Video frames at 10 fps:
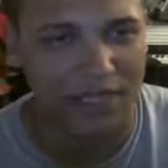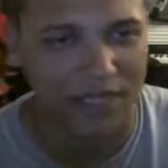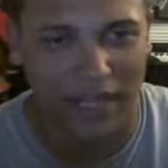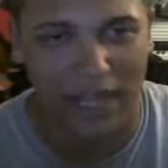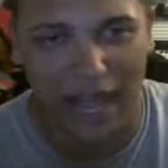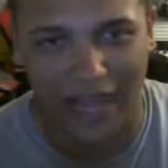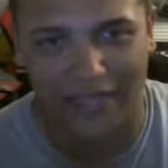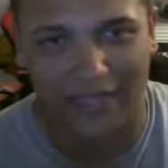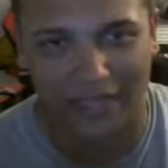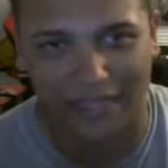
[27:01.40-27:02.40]
saying, I
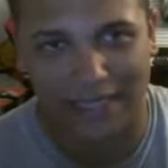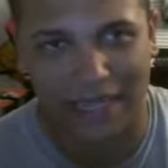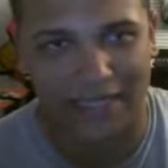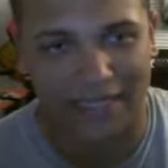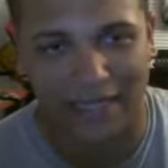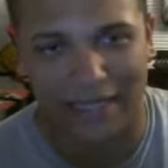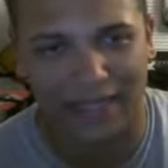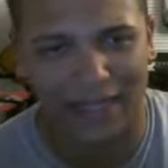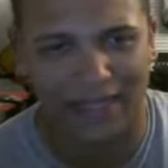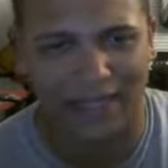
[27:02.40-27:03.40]
did this, I did that,
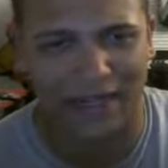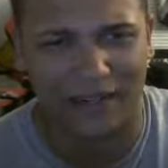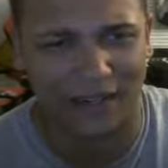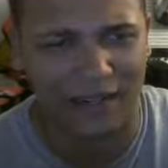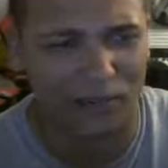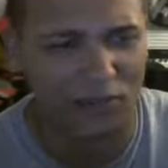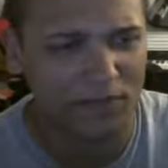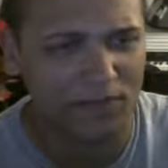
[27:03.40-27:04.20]
like kind of like Hunger Games.